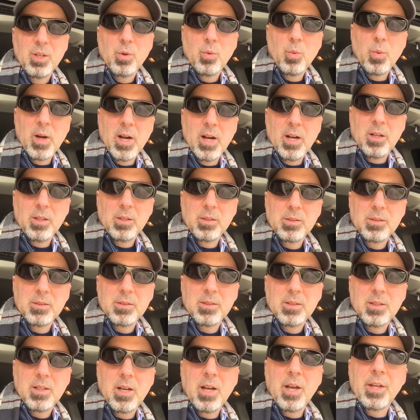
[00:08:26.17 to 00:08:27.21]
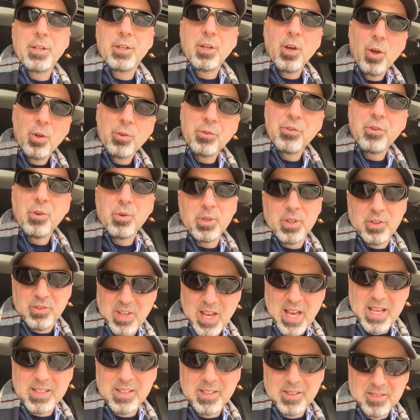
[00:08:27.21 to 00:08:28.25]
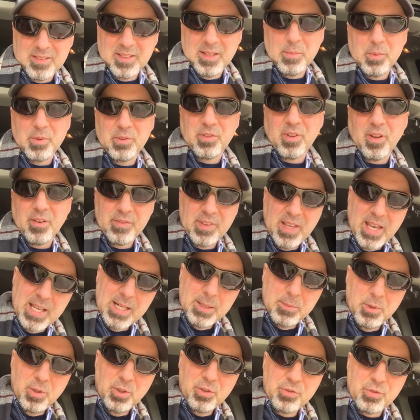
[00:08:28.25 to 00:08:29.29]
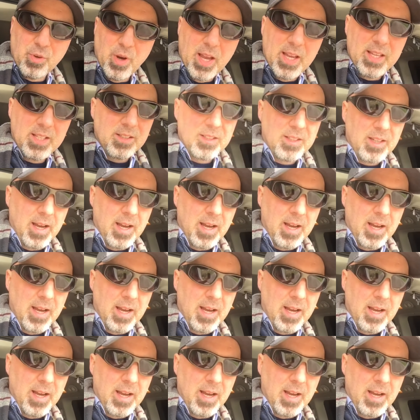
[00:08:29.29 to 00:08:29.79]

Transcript: Well, adults don't exactly sleep with stuffed animals, right?